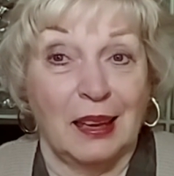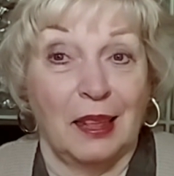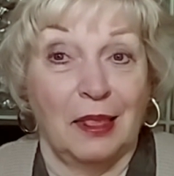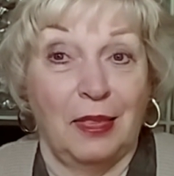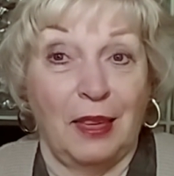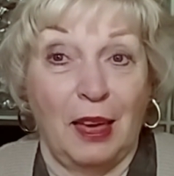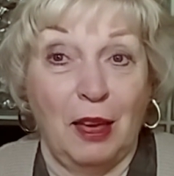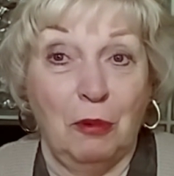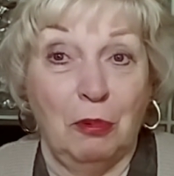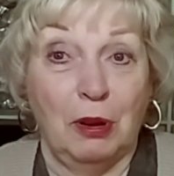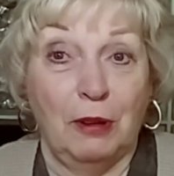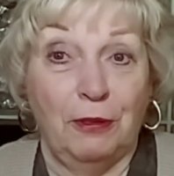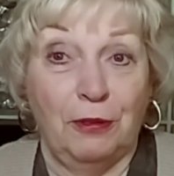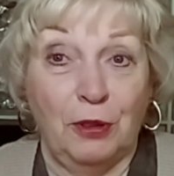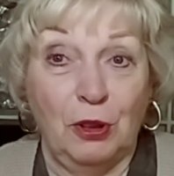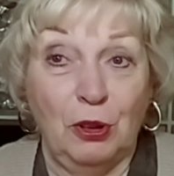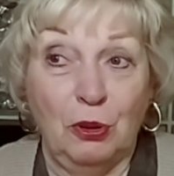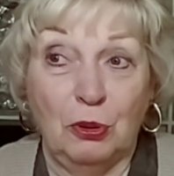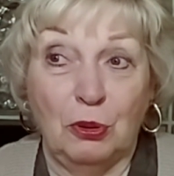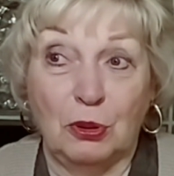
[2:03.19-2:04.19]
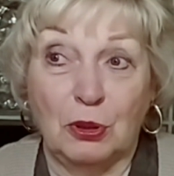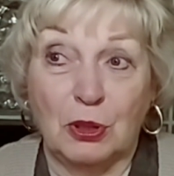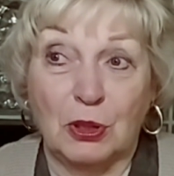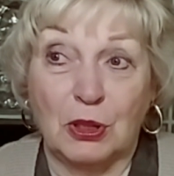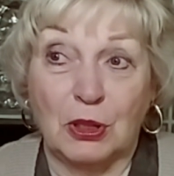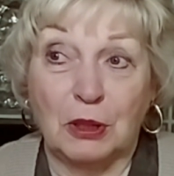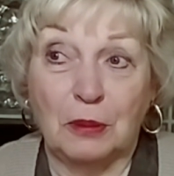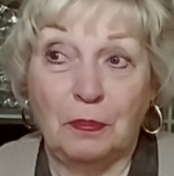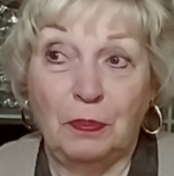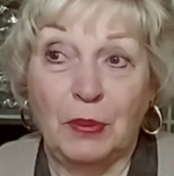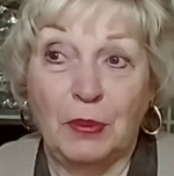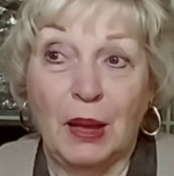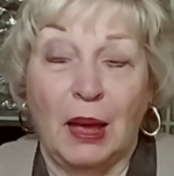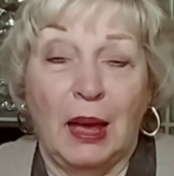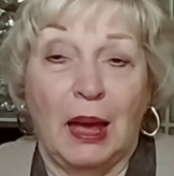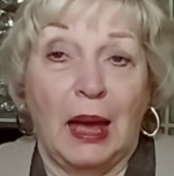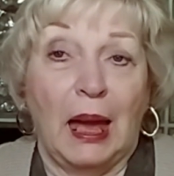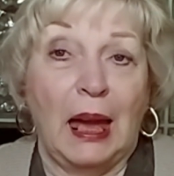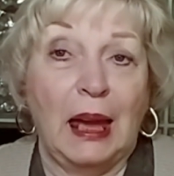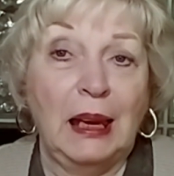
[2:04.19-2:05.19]
they refused.
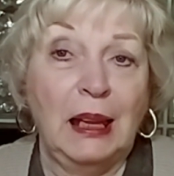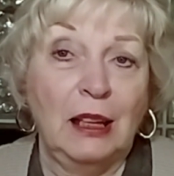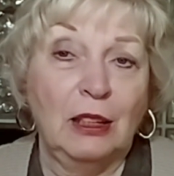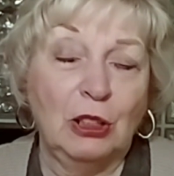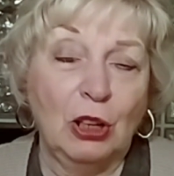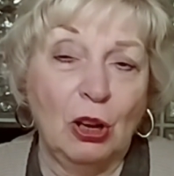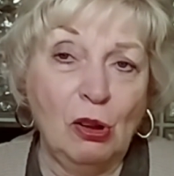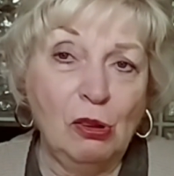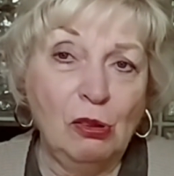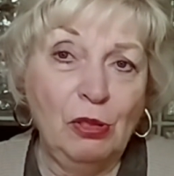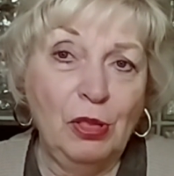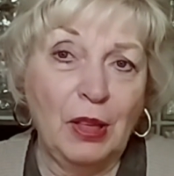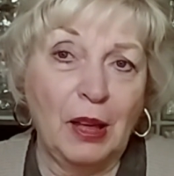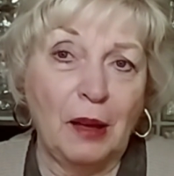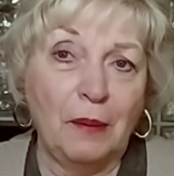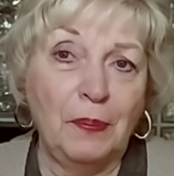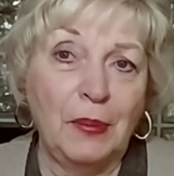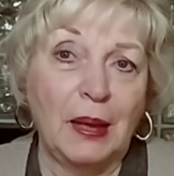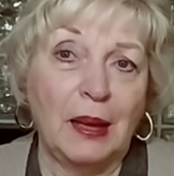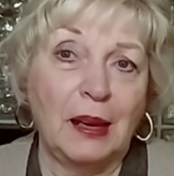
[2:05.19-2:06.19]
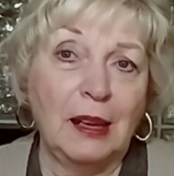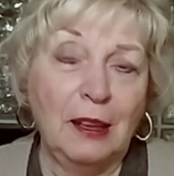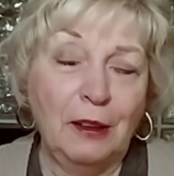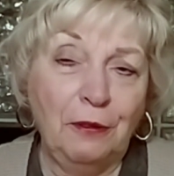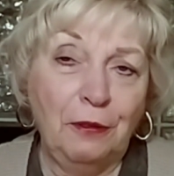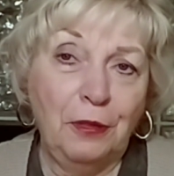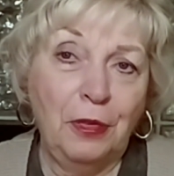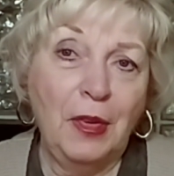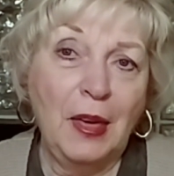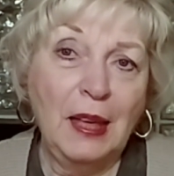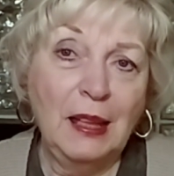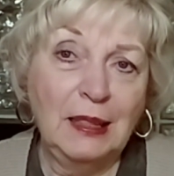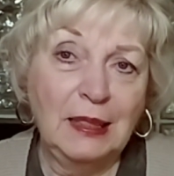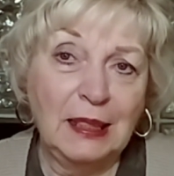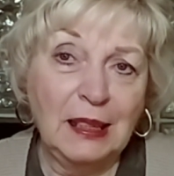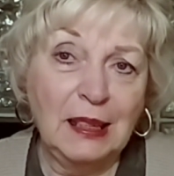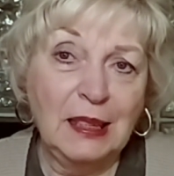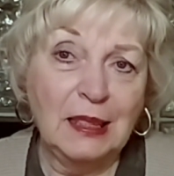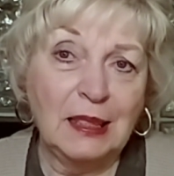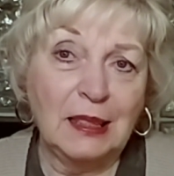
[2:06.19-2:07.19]
And he told them that if they
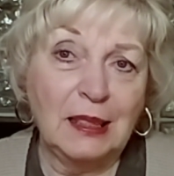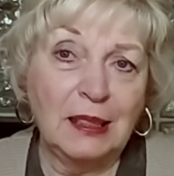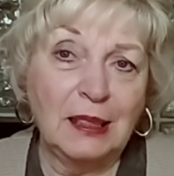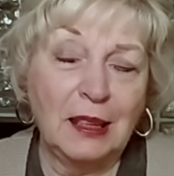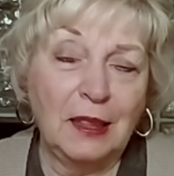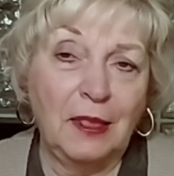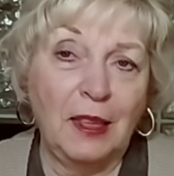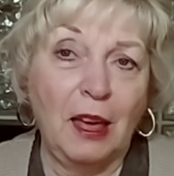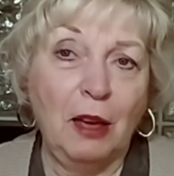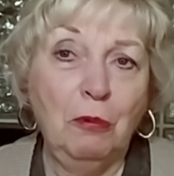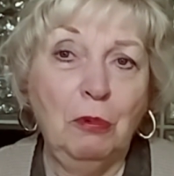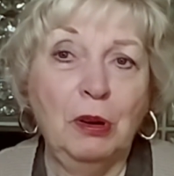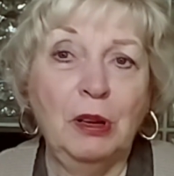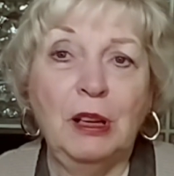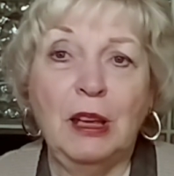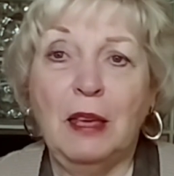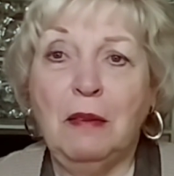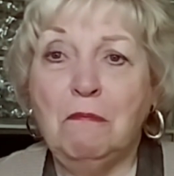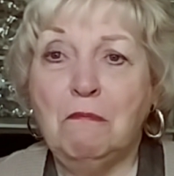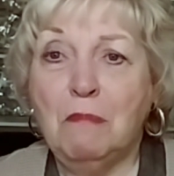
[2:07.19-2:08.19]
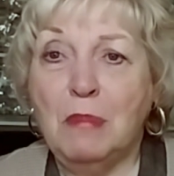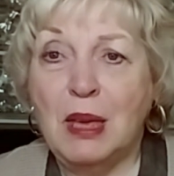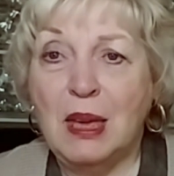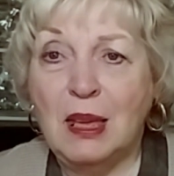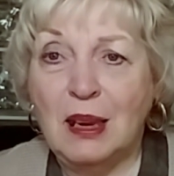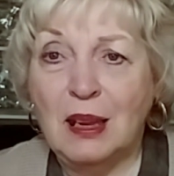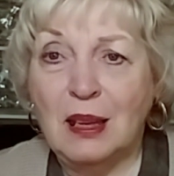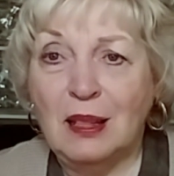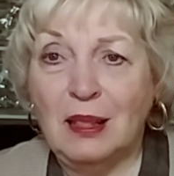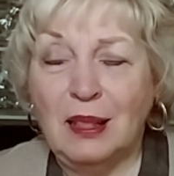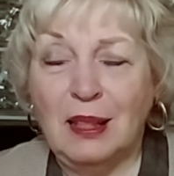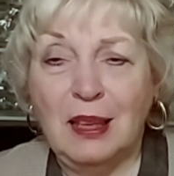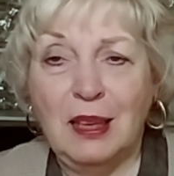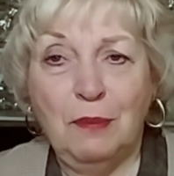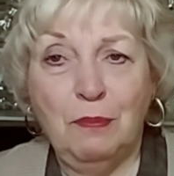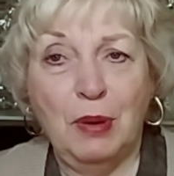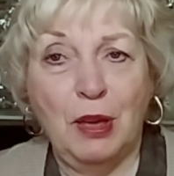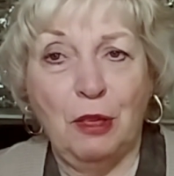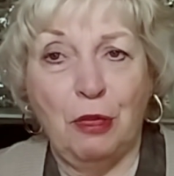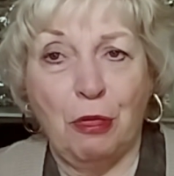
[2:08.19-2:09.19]
didn't, they would immediately
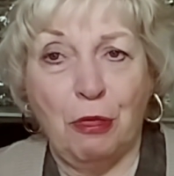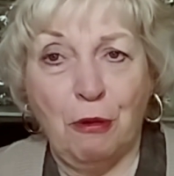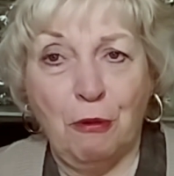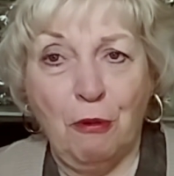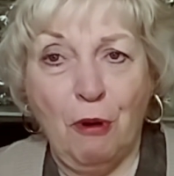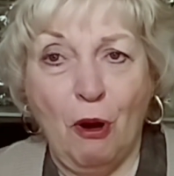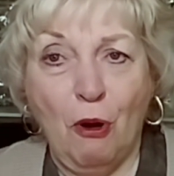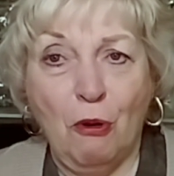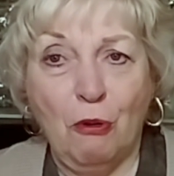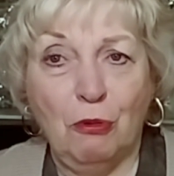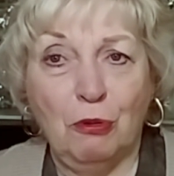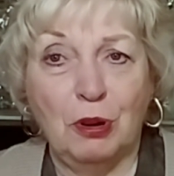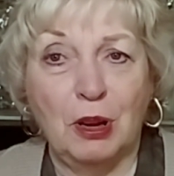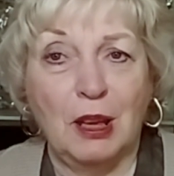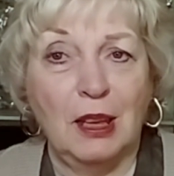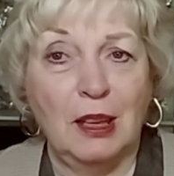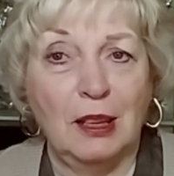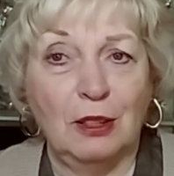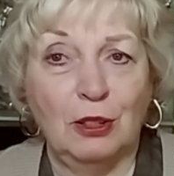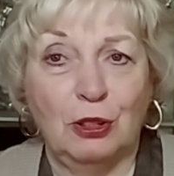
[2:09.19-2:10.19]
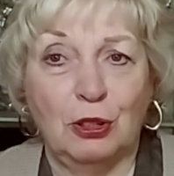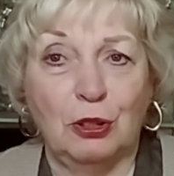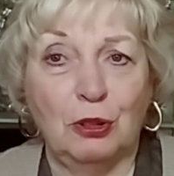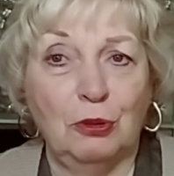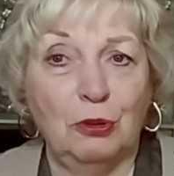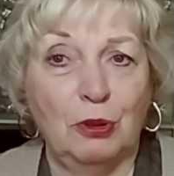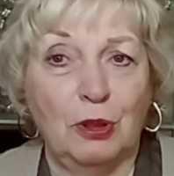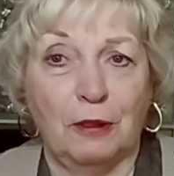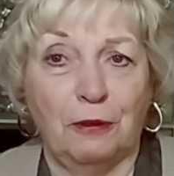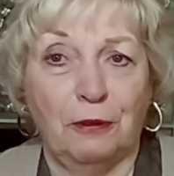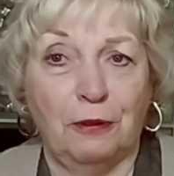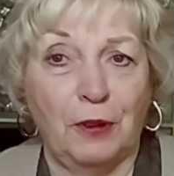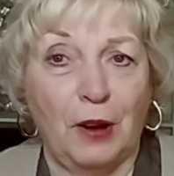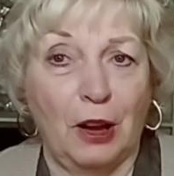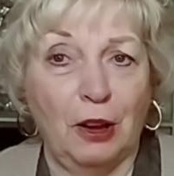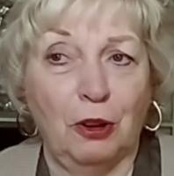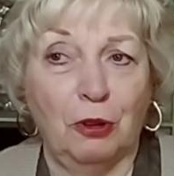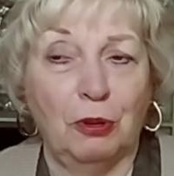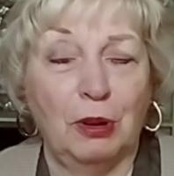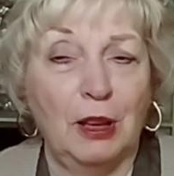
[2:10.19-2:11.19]
be thrown into the
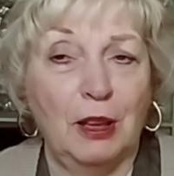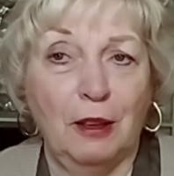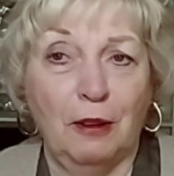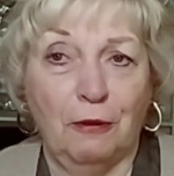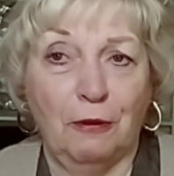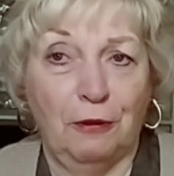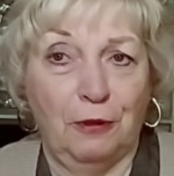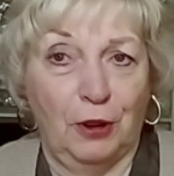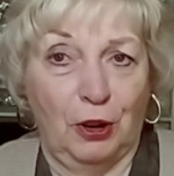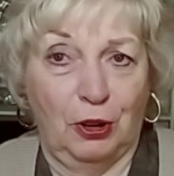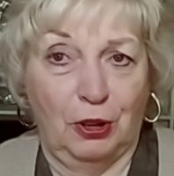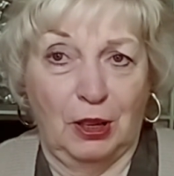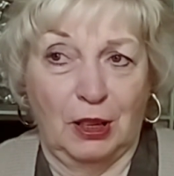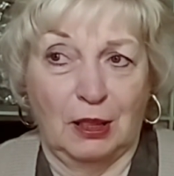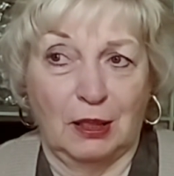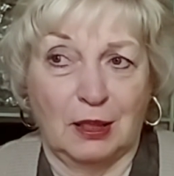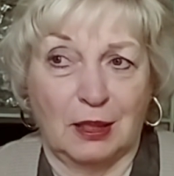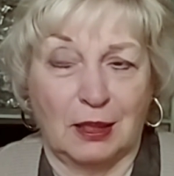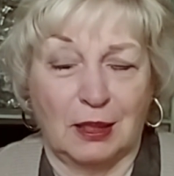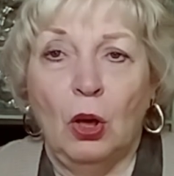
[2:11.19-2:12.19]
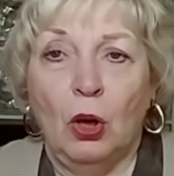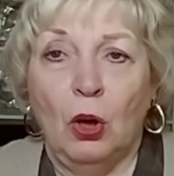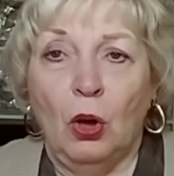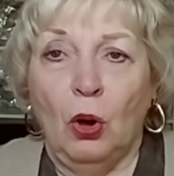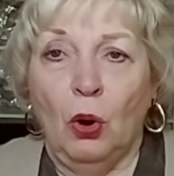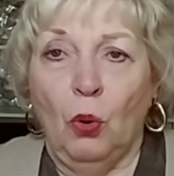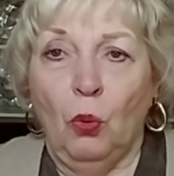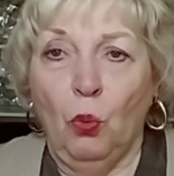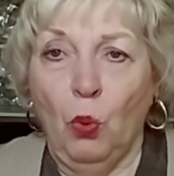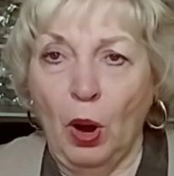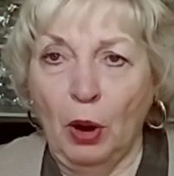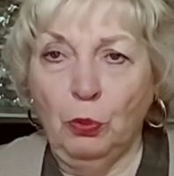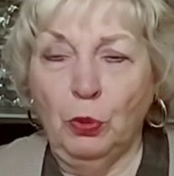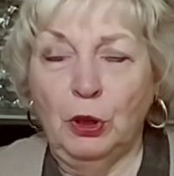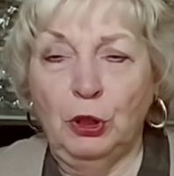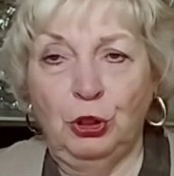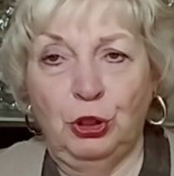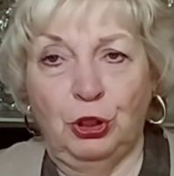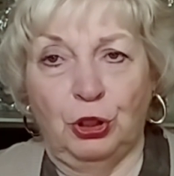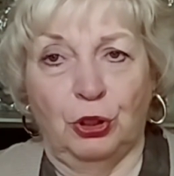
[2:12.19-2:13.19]
fiery furnace. What
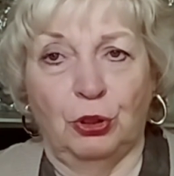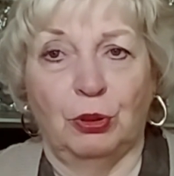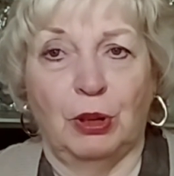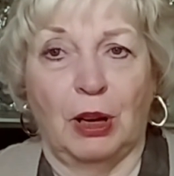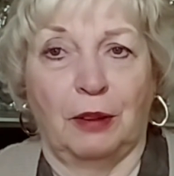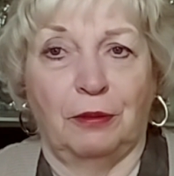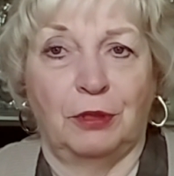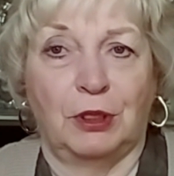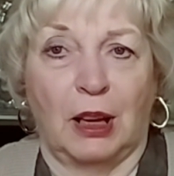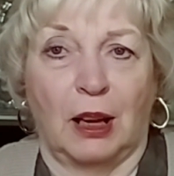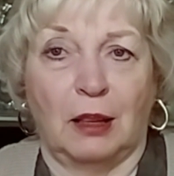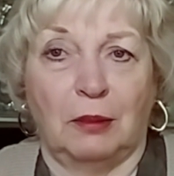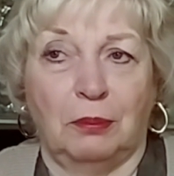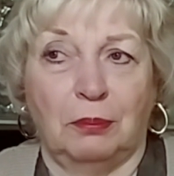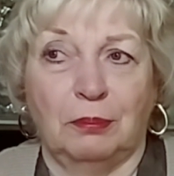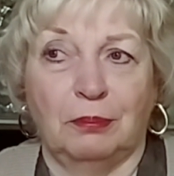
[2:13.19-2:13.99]
would you have done?